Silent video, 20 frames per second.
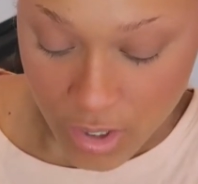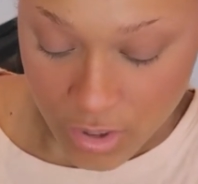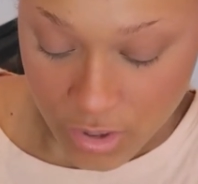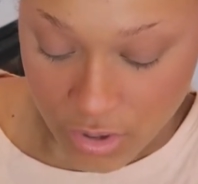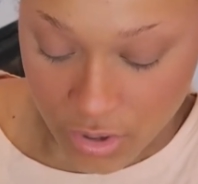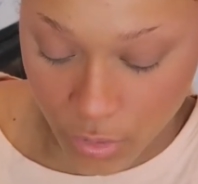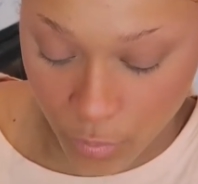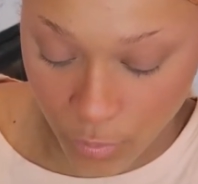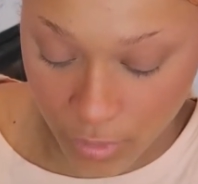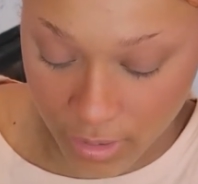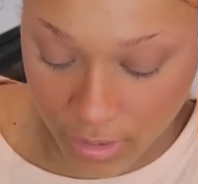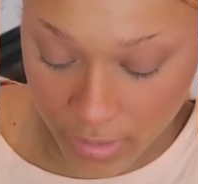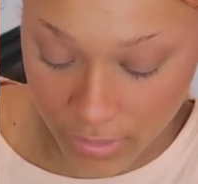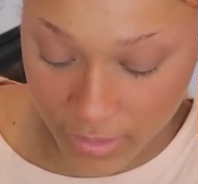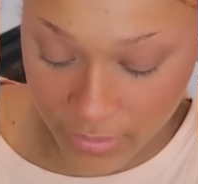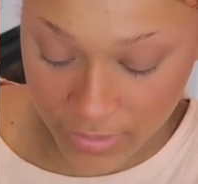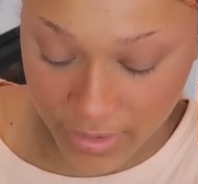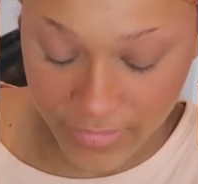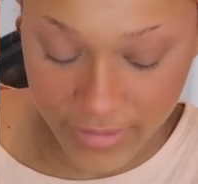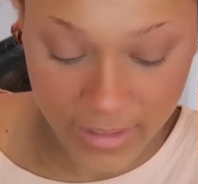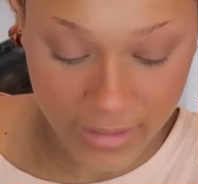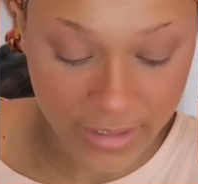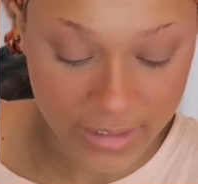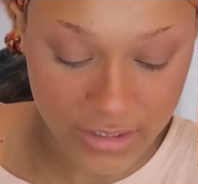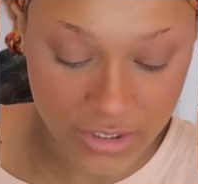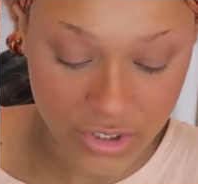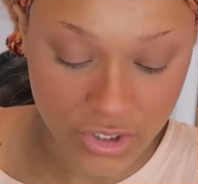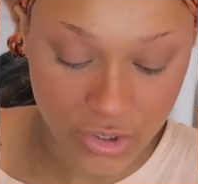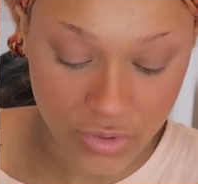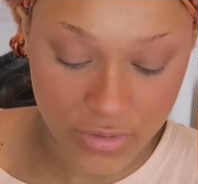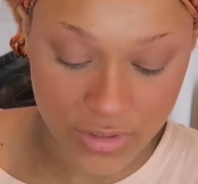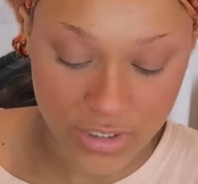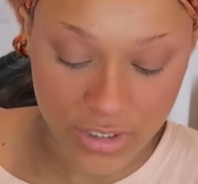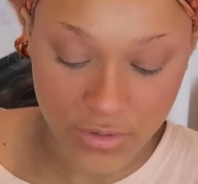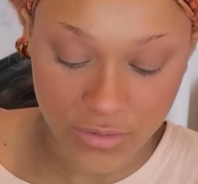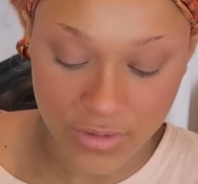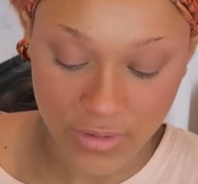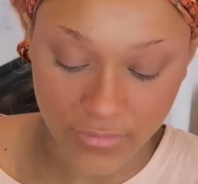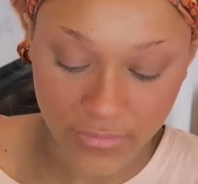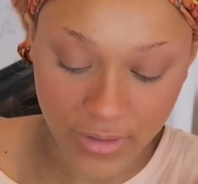So one other thing that I like to do is
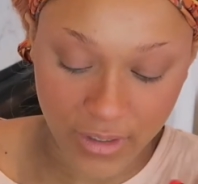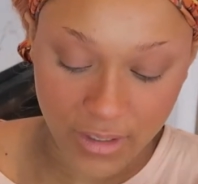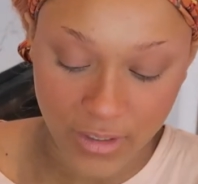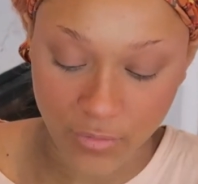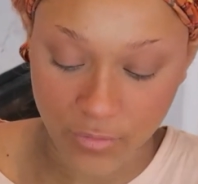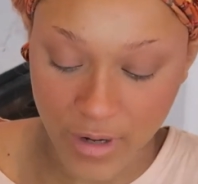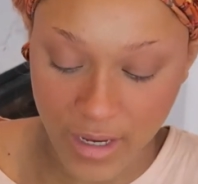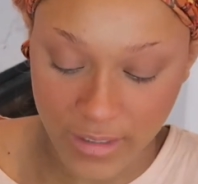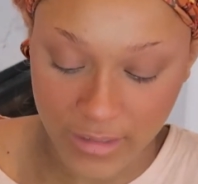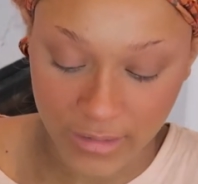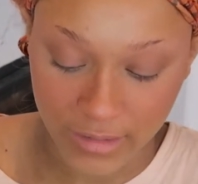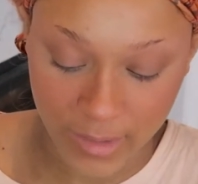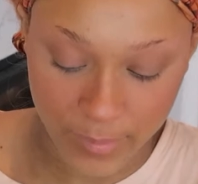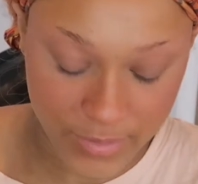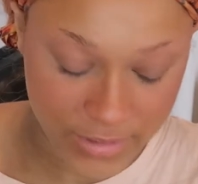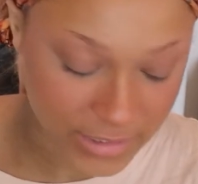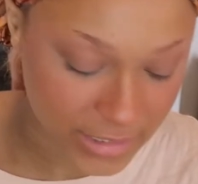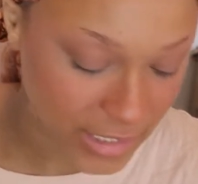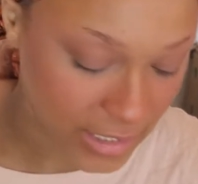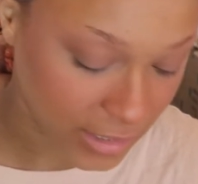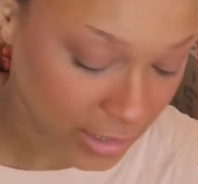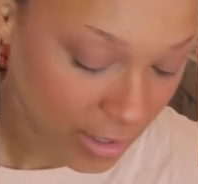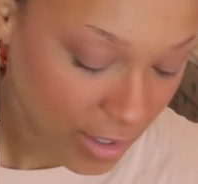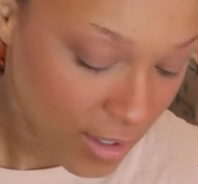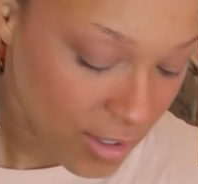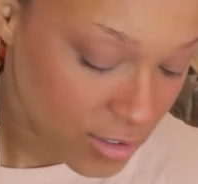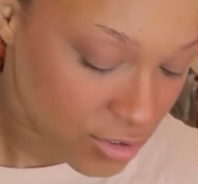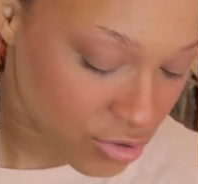use a very red lipstick.